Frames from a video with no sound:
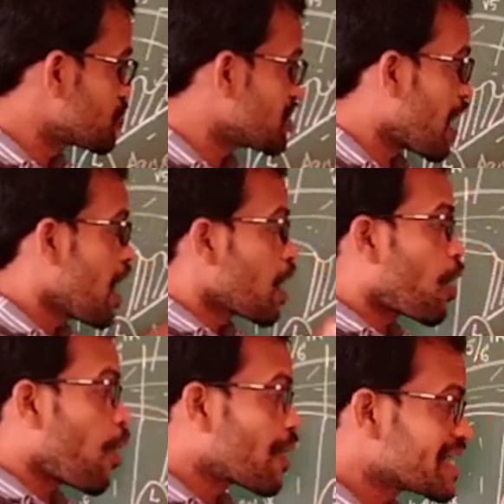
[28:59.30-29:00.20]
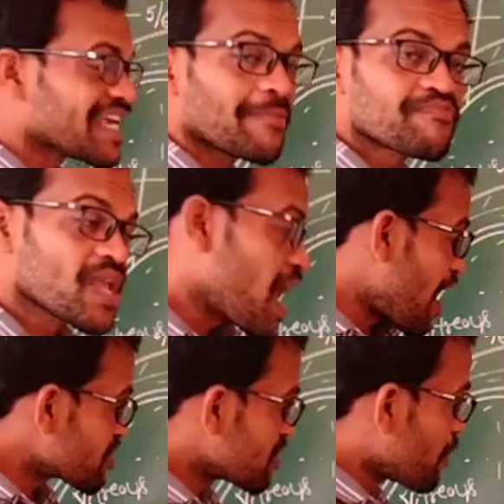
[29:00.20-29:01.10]
into the cornea.
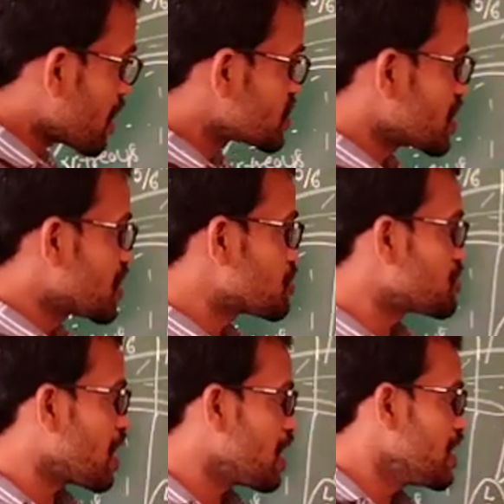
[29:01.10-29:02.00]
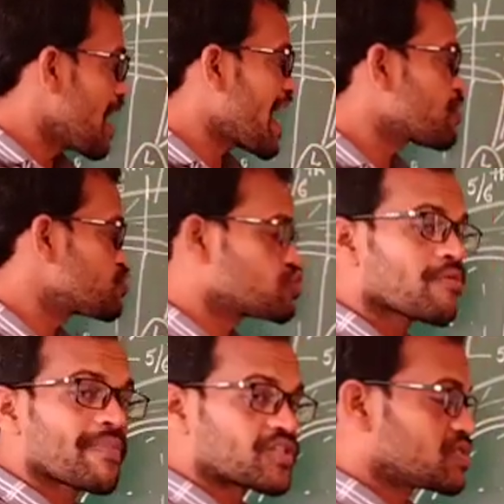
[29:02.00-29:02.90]
After the pass into the aqueous
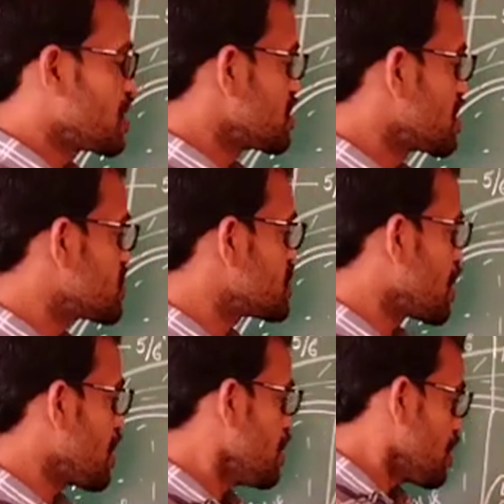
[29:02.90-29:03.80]
chambers, that is